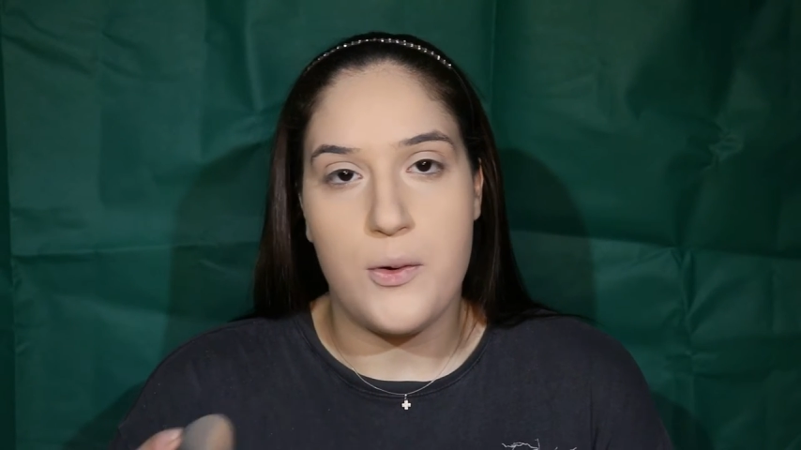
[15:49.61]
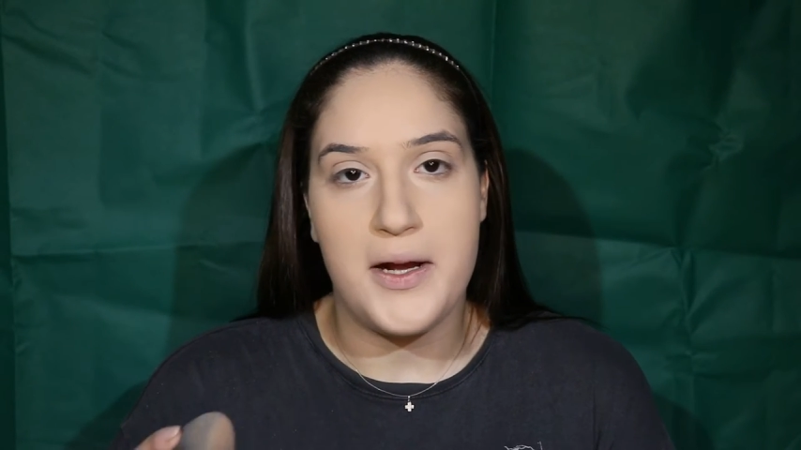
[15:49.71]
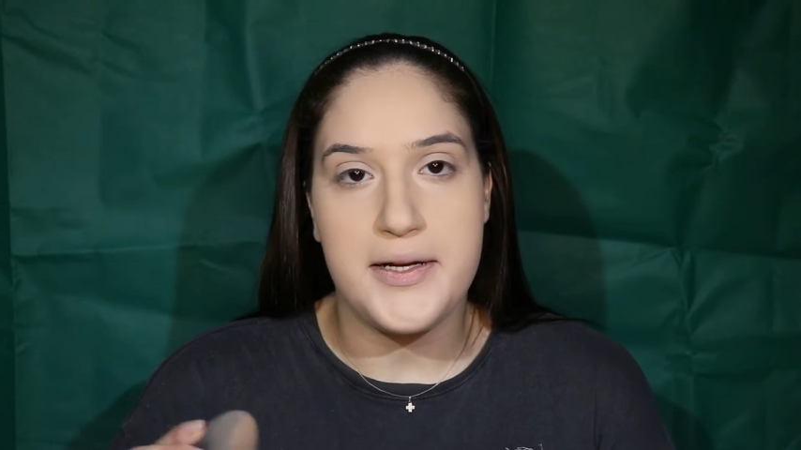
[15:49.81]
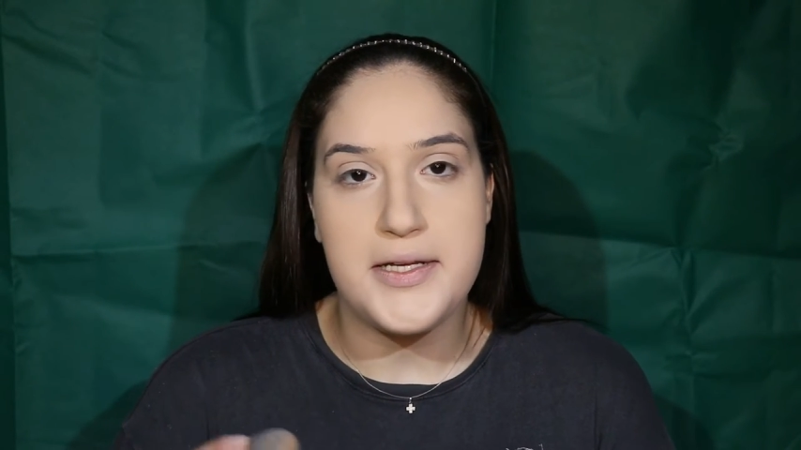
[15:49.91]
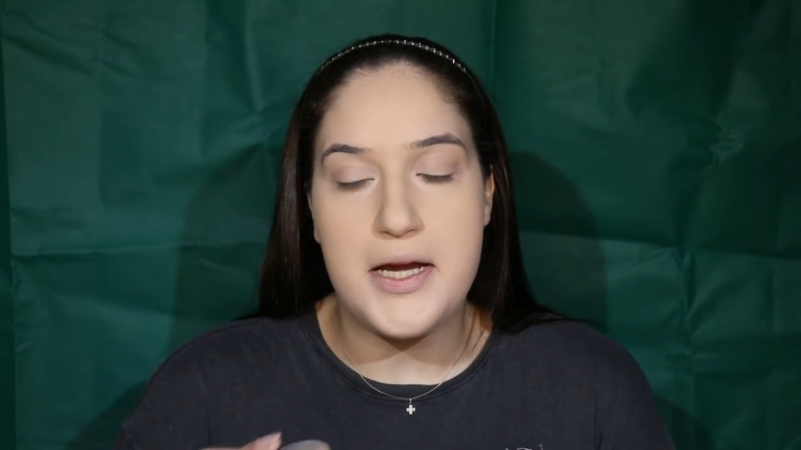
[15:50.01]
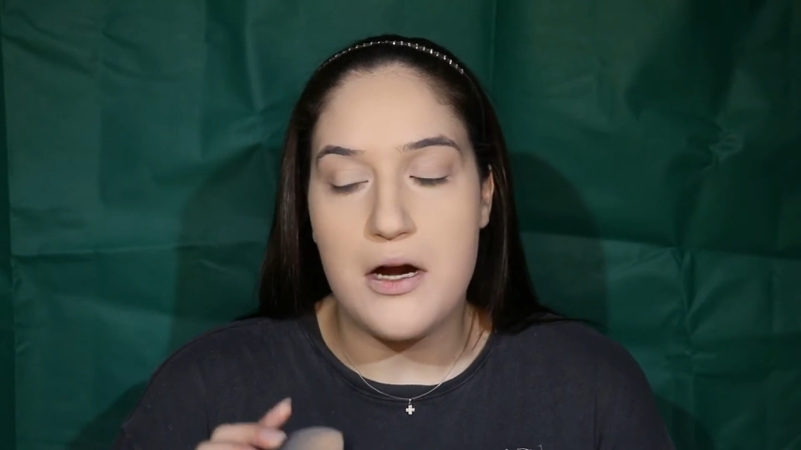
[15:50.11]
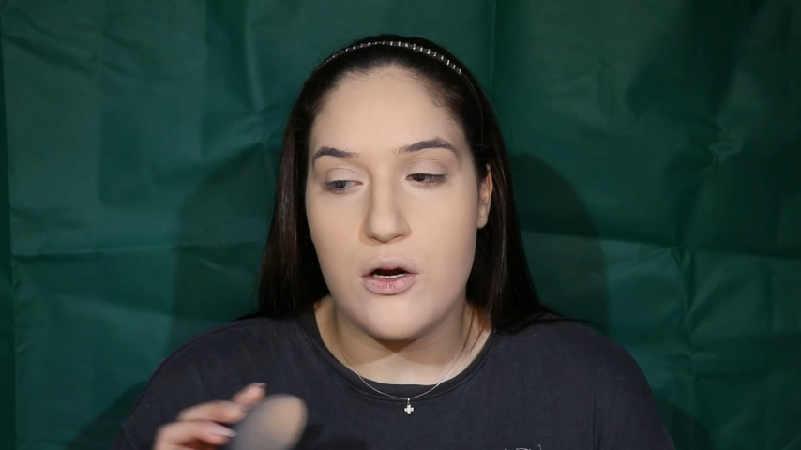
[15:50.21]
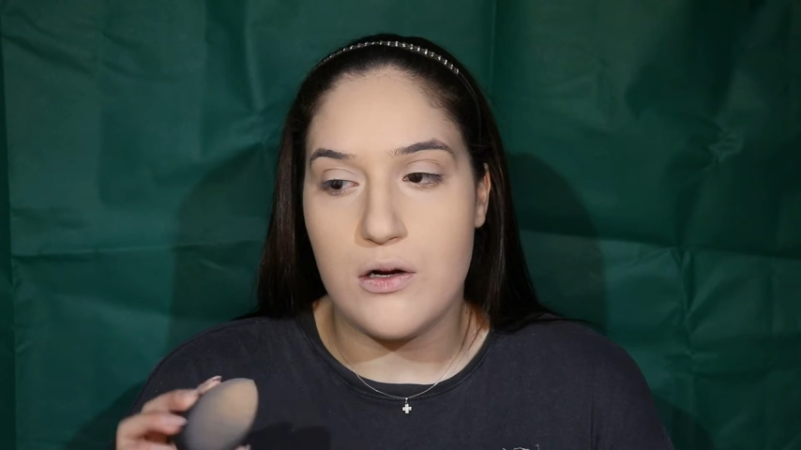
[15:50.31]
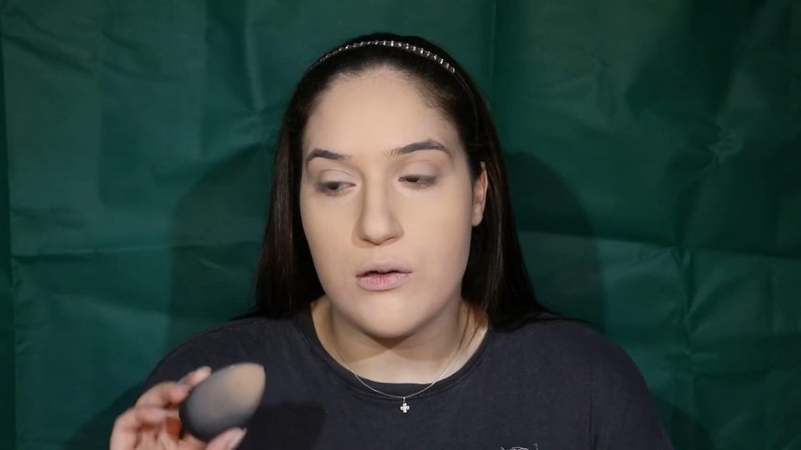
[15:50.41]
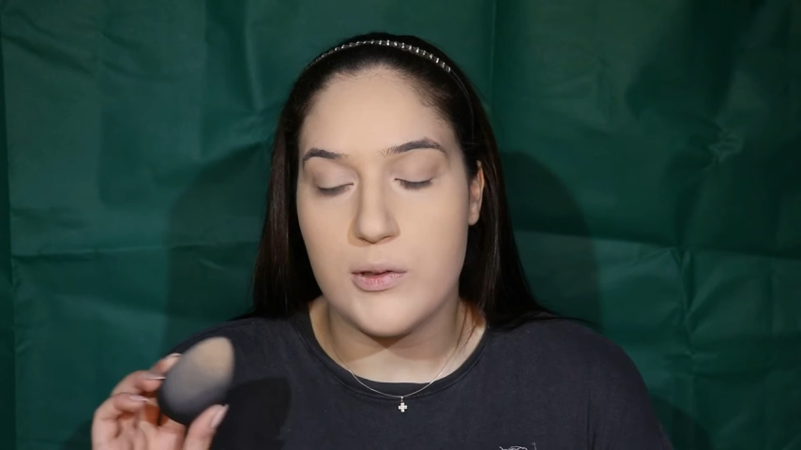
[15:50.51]
no
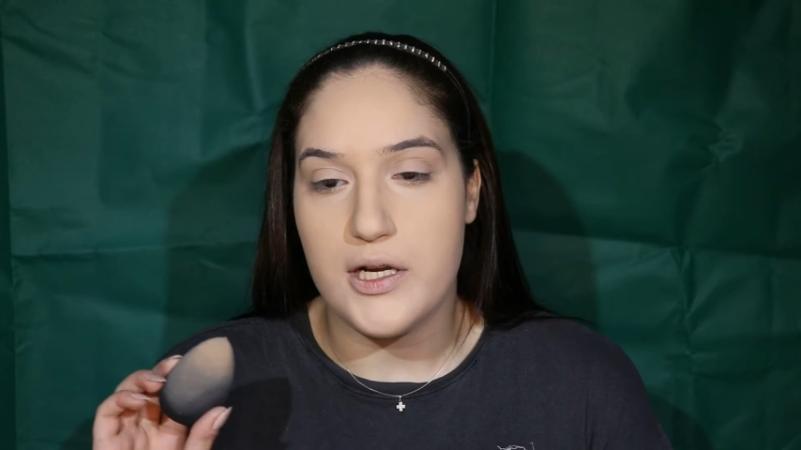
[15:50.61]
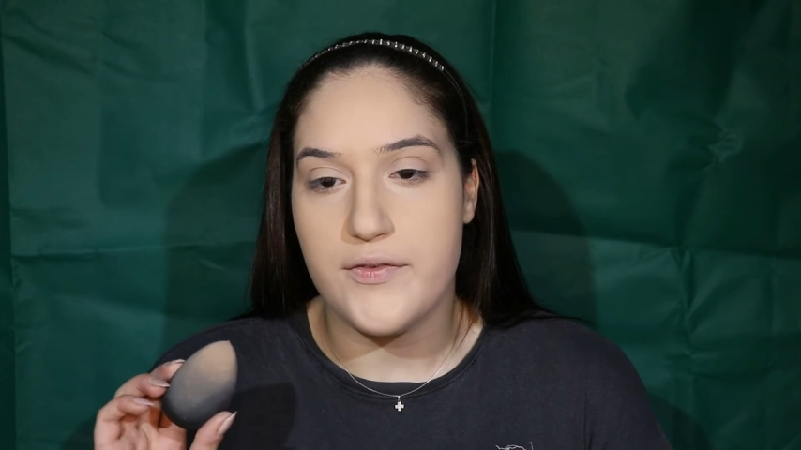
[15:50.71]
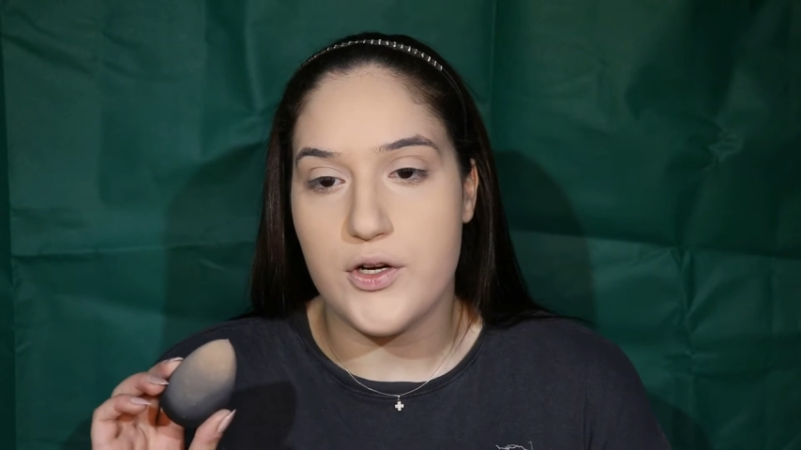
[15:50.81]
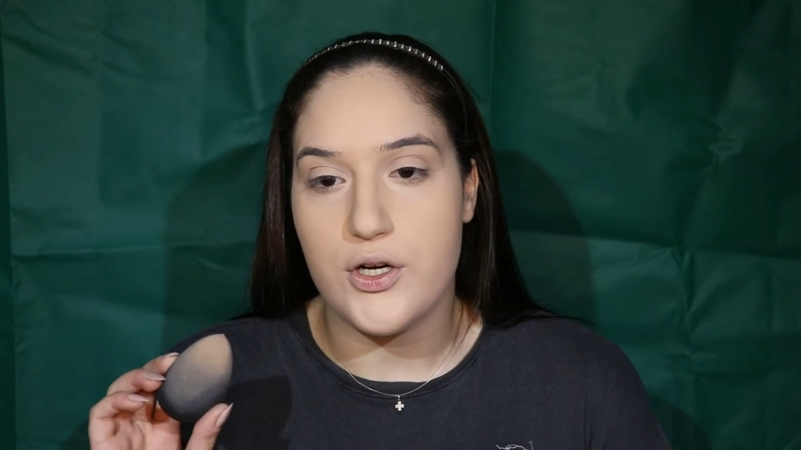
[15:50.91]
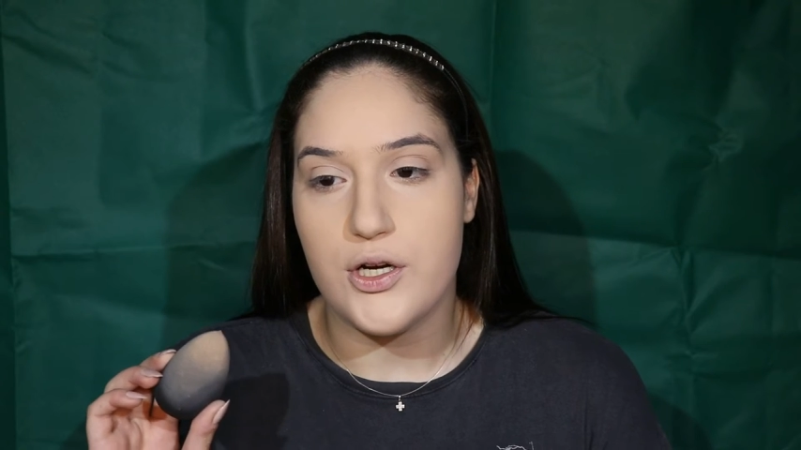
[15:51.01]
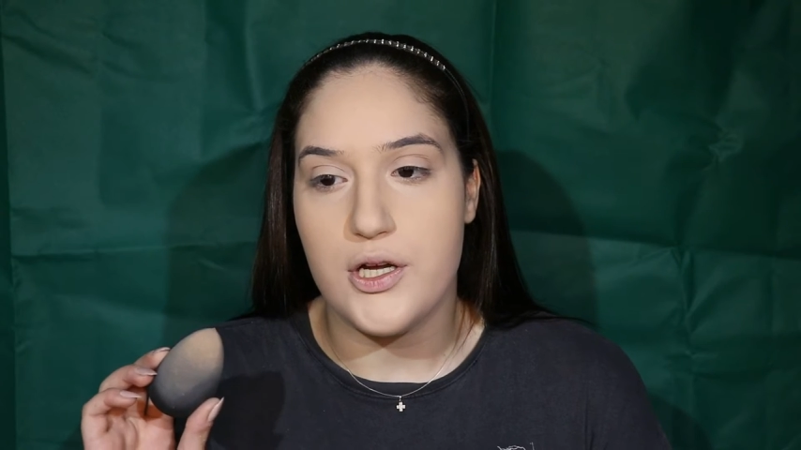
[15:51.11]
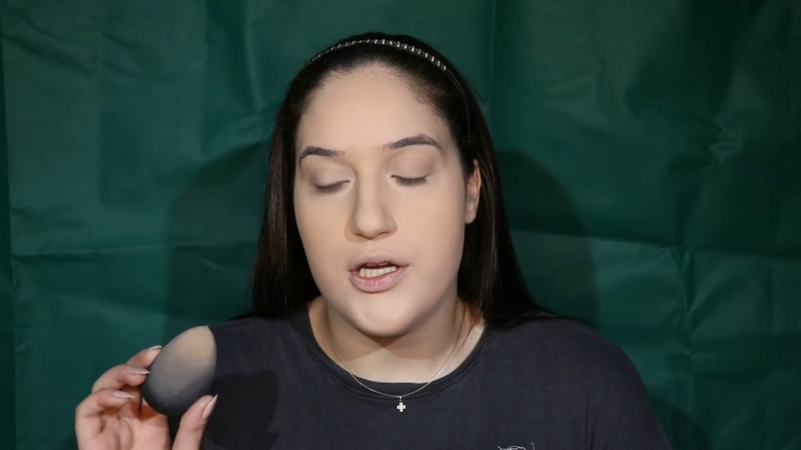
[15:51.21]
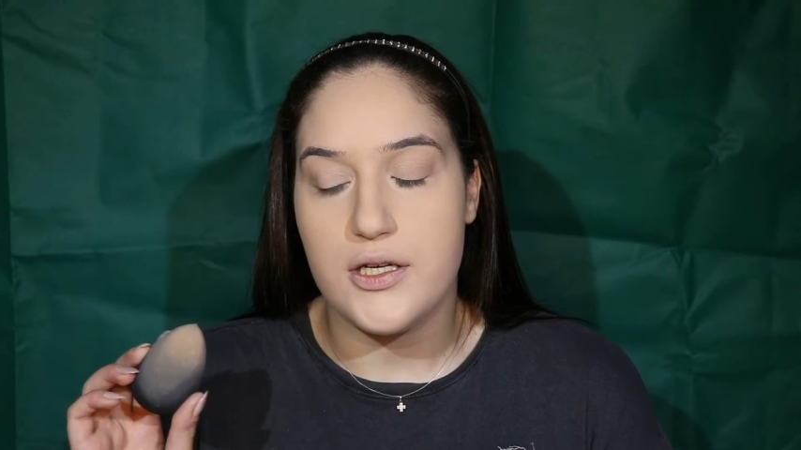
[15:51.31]
idea or whatever.